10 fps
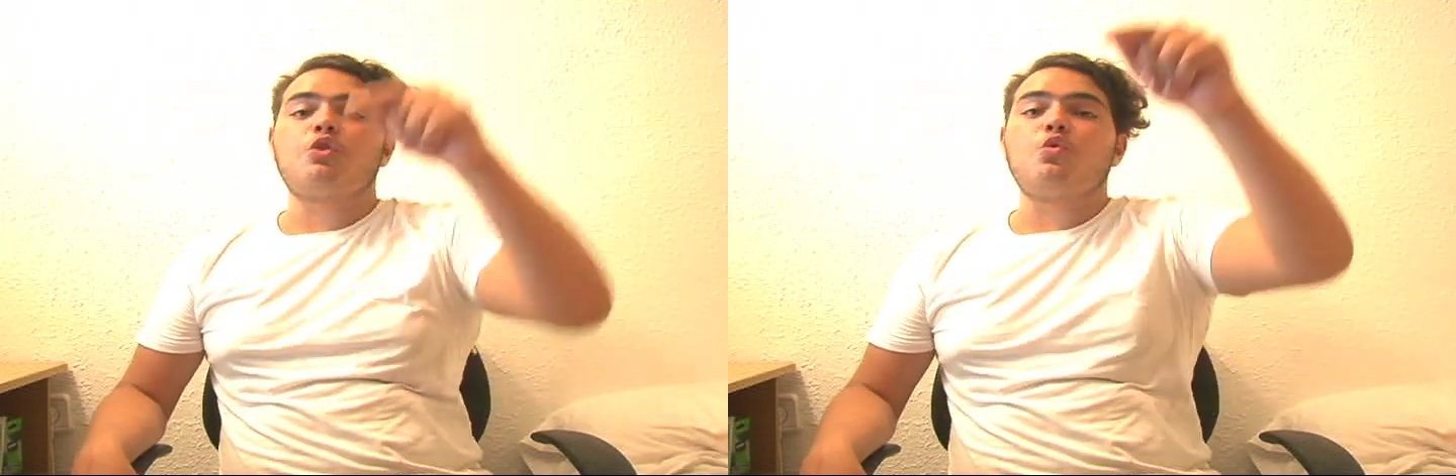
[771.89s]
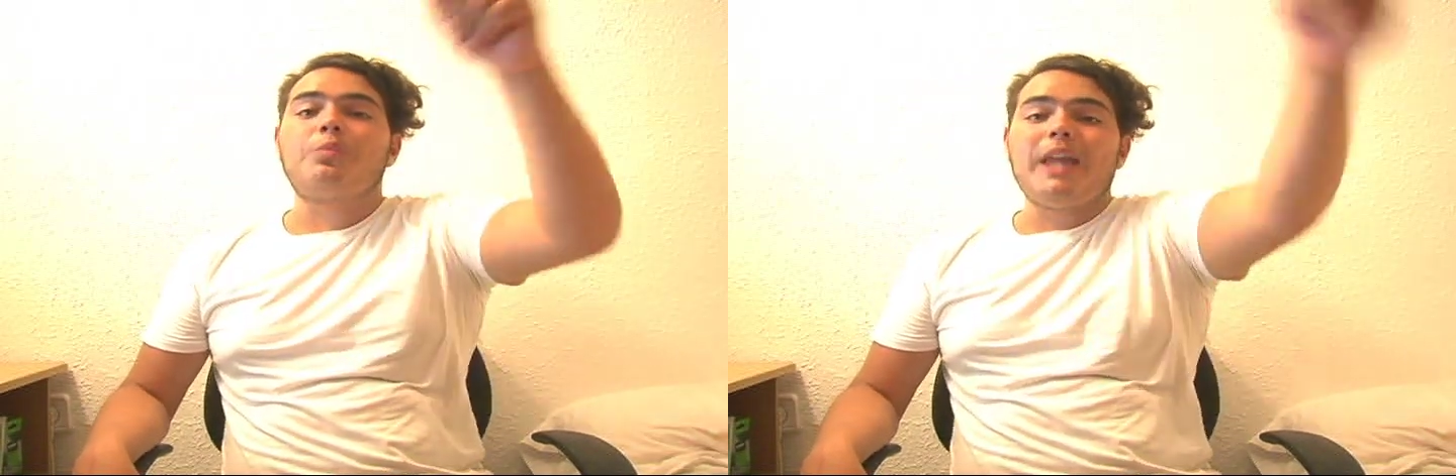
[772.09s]

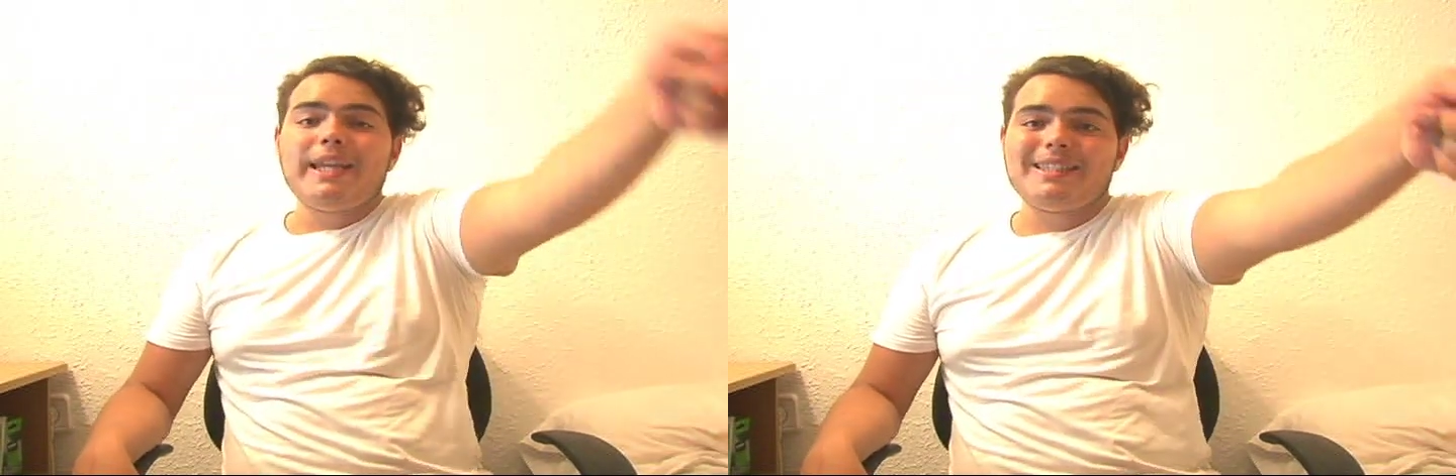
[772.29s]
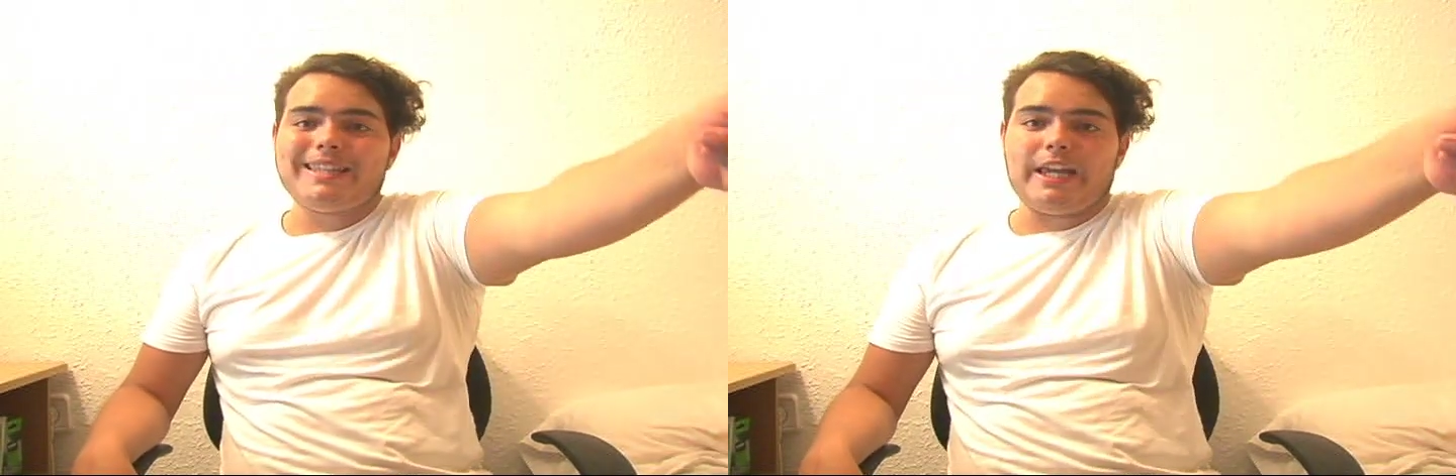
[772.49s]
to
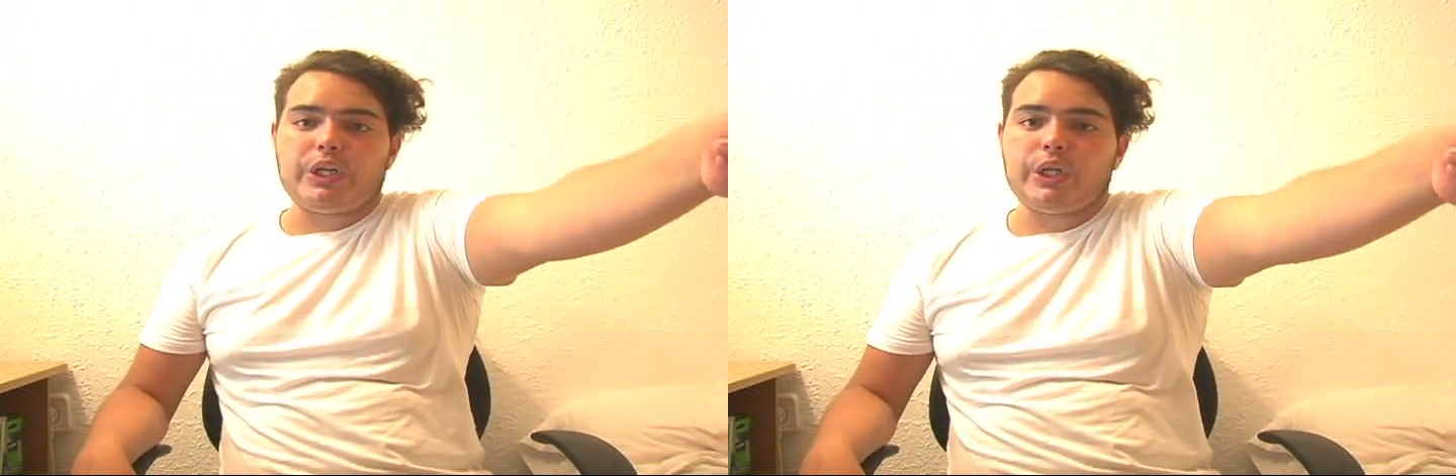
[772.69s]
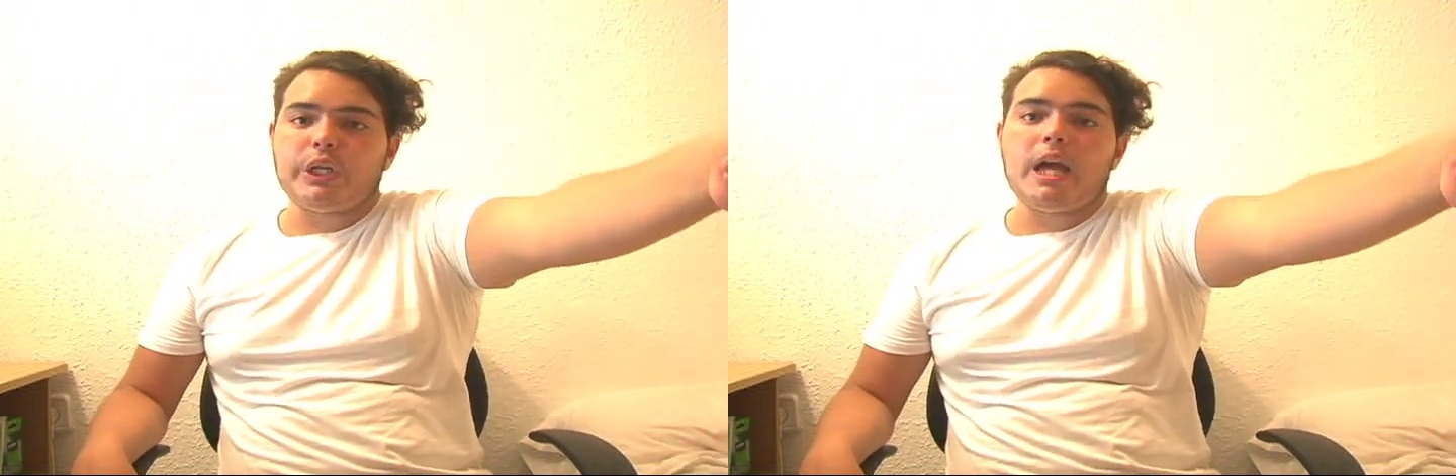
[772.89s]
blindside
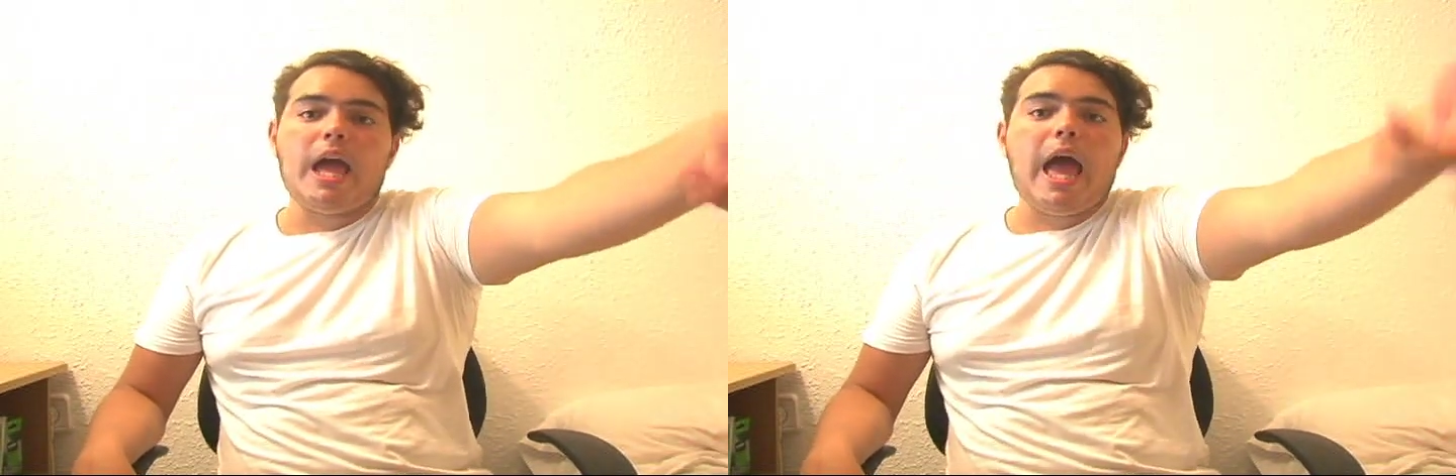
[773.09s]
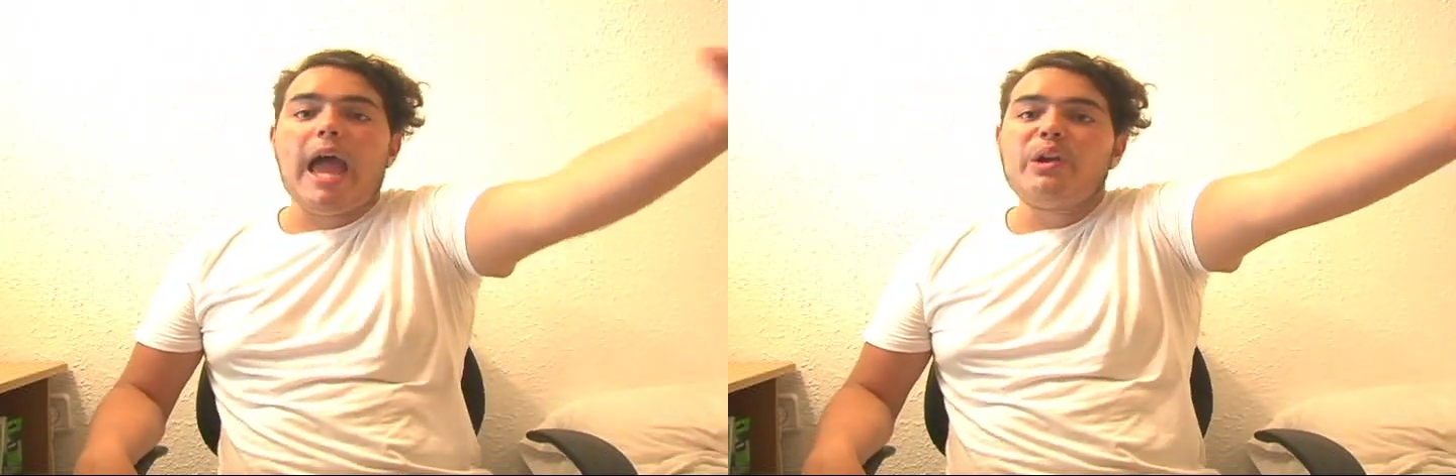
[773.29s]
her.
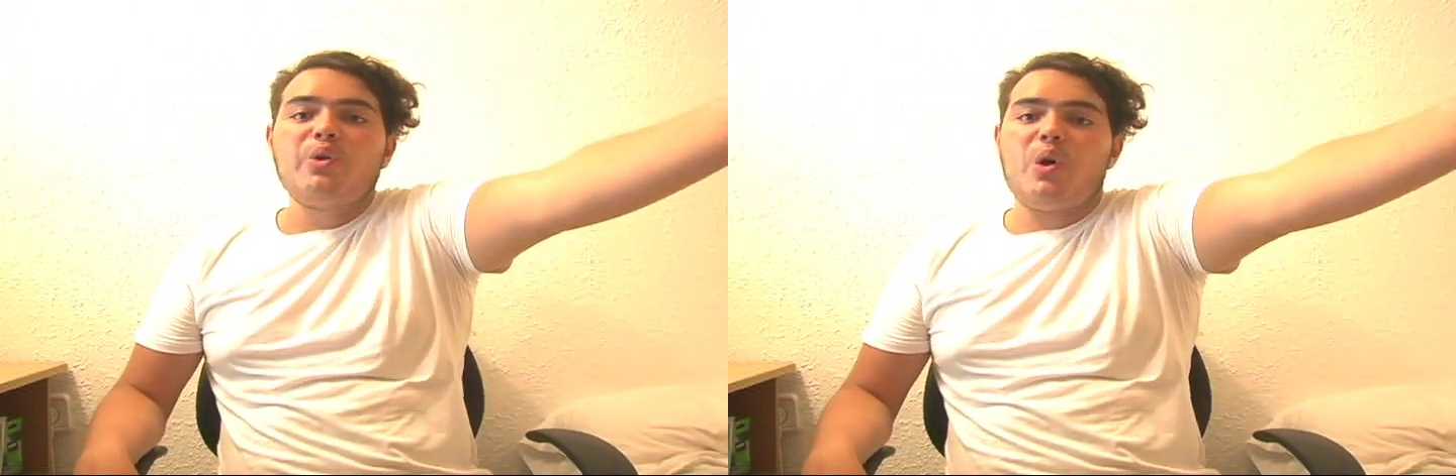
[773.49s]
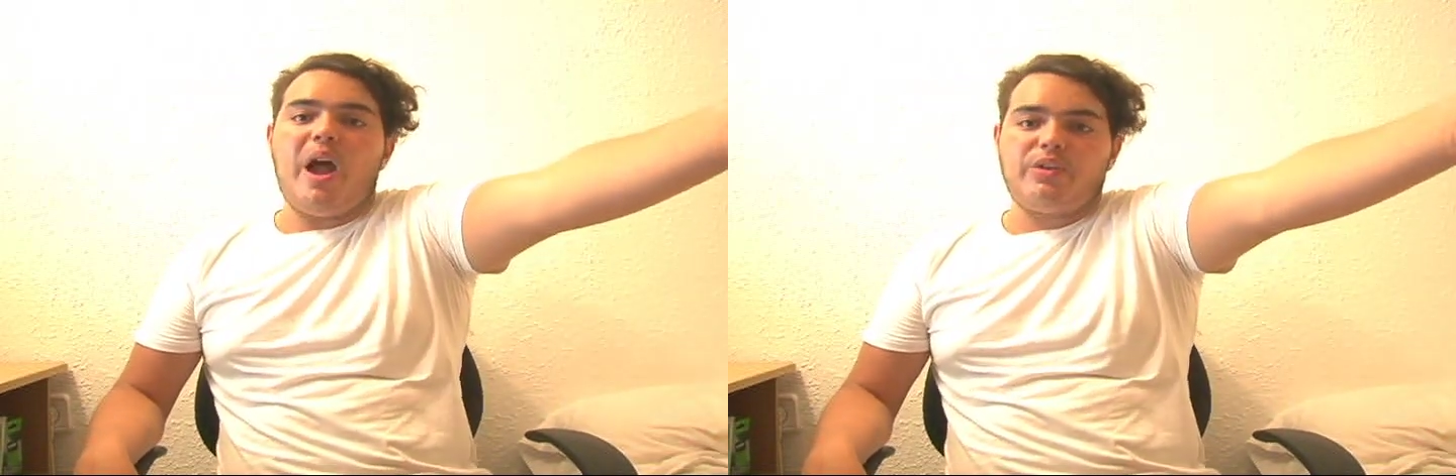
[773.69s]
I
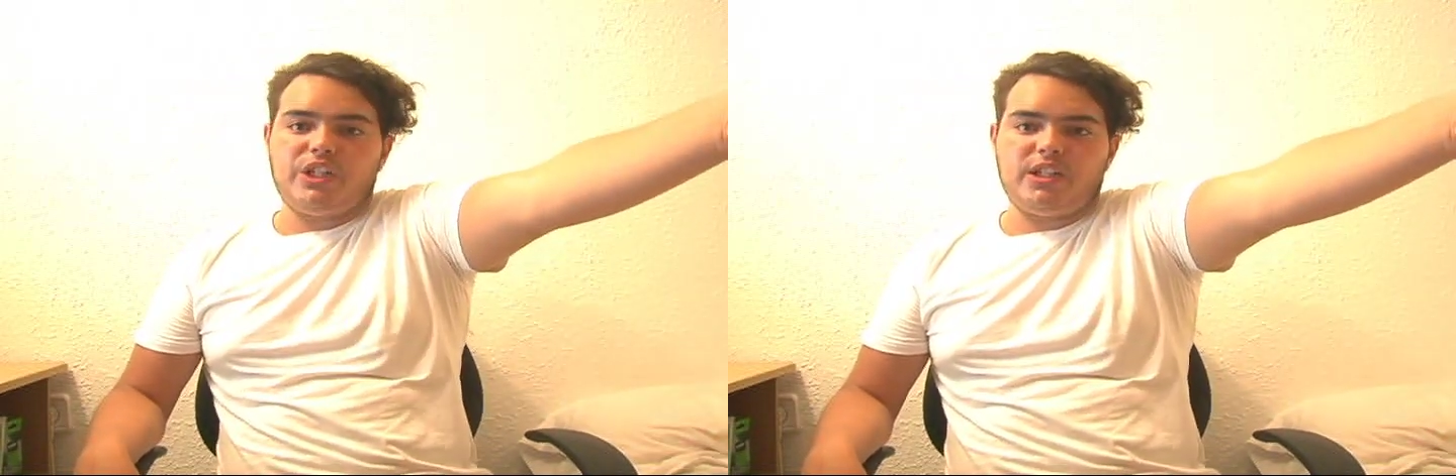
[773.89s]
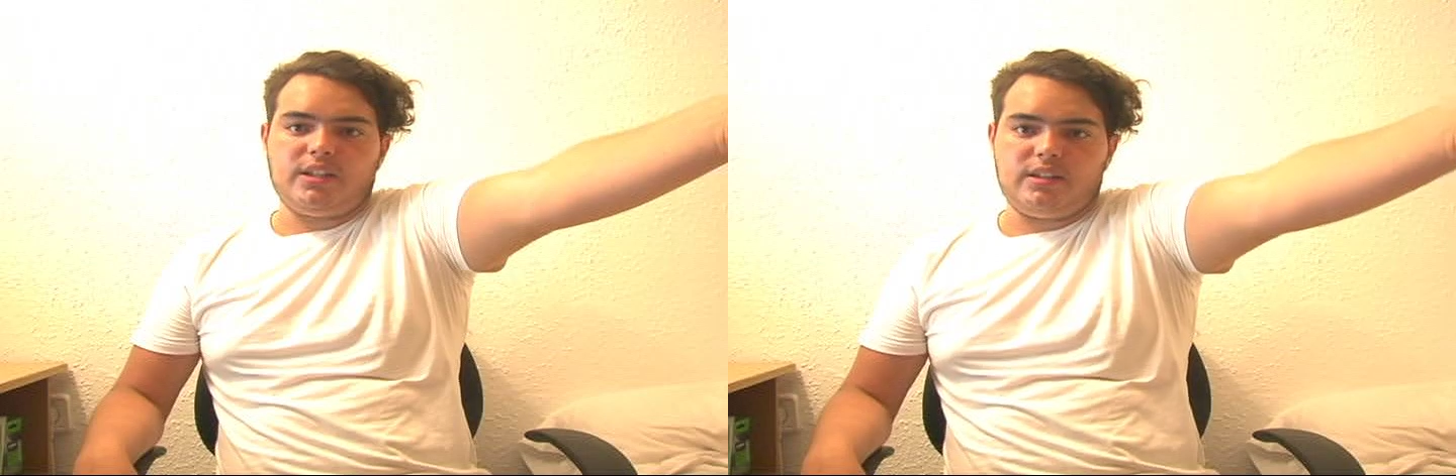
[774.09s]
don't know how
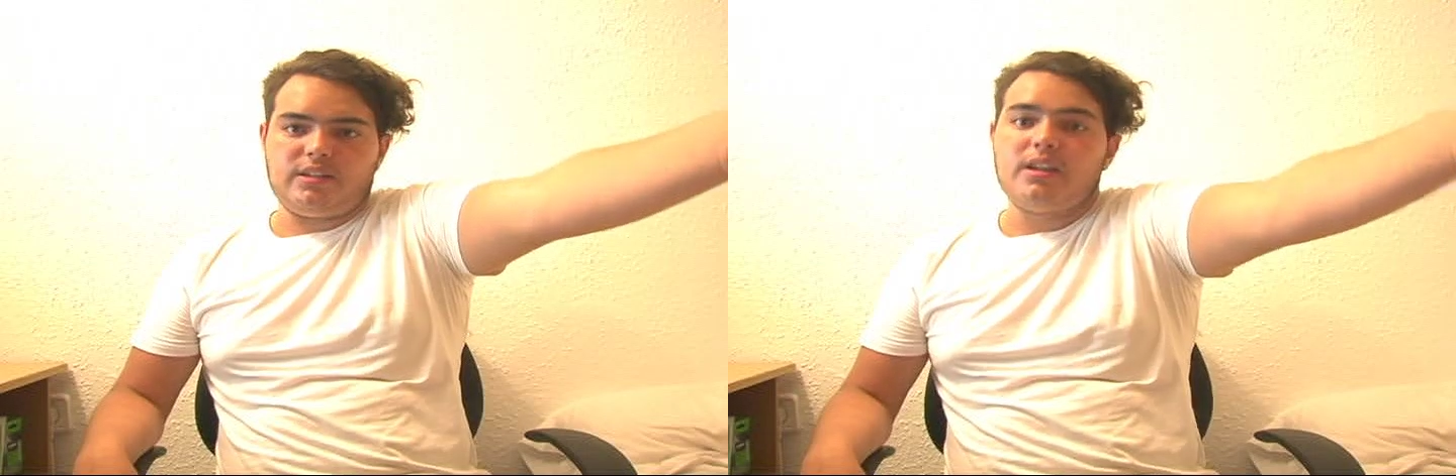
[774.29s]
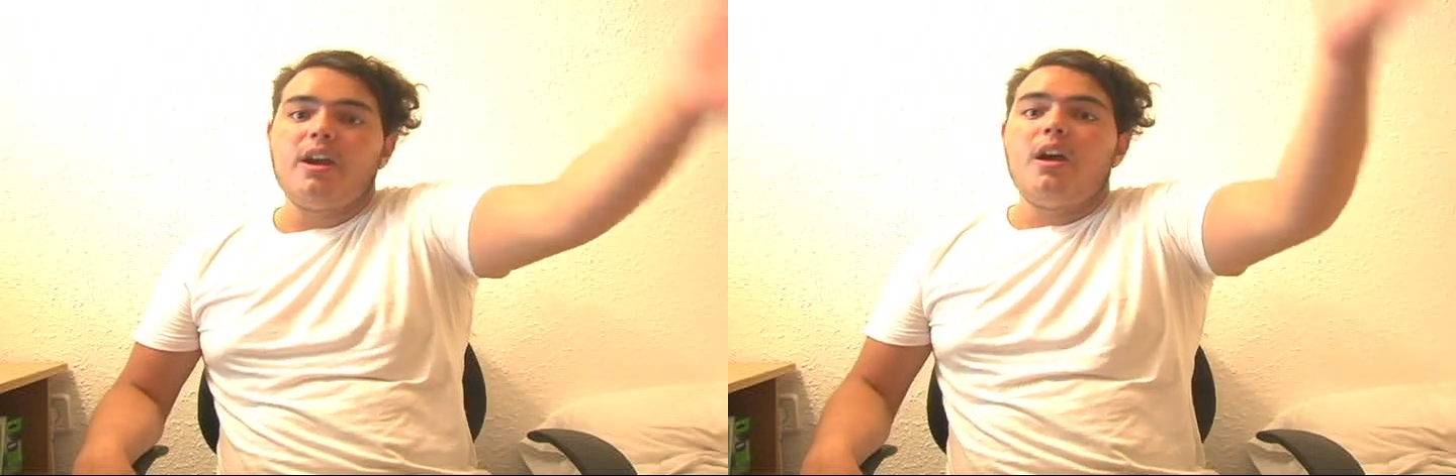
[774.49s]
she does this.